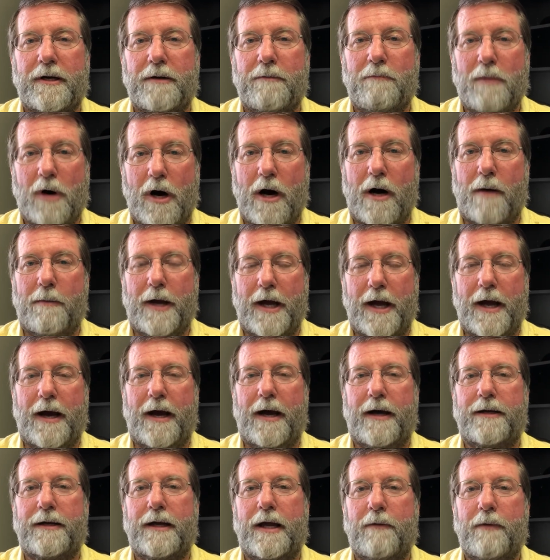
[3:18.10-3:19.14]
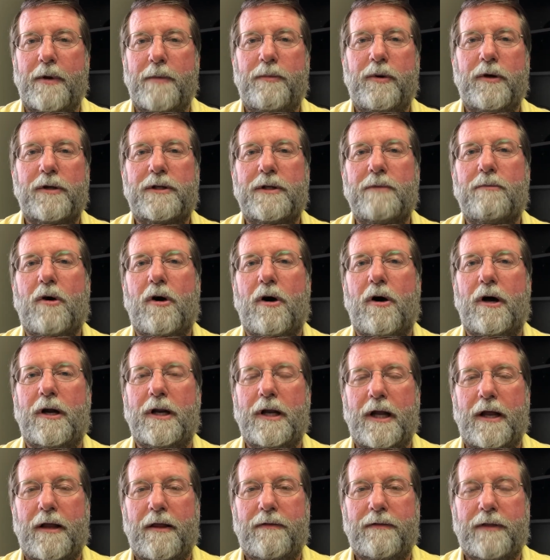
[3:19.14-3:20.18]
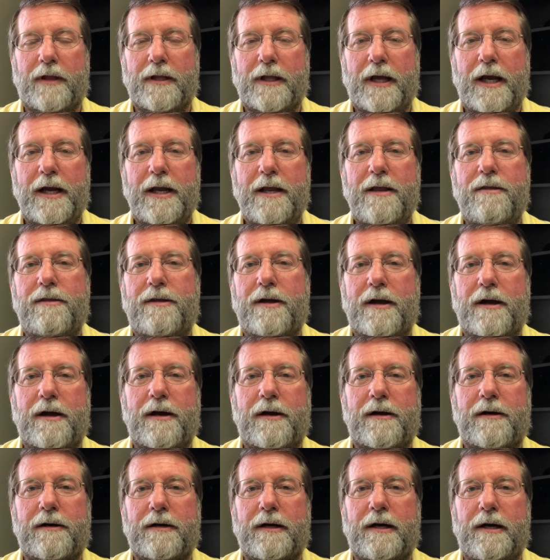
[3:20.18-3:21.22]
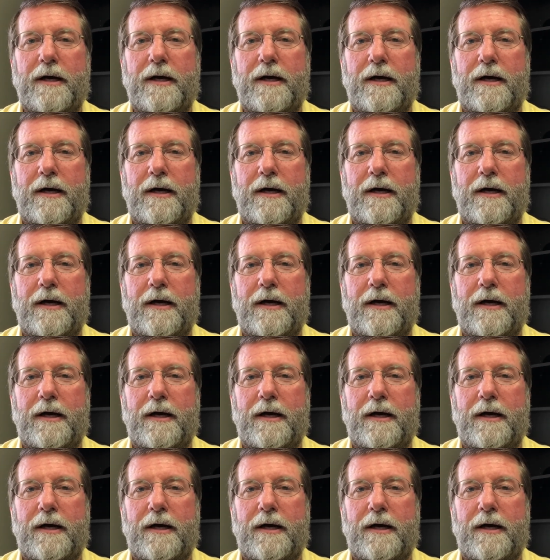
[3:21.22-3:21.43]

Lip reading: mob hat. And we put them on, and the lady there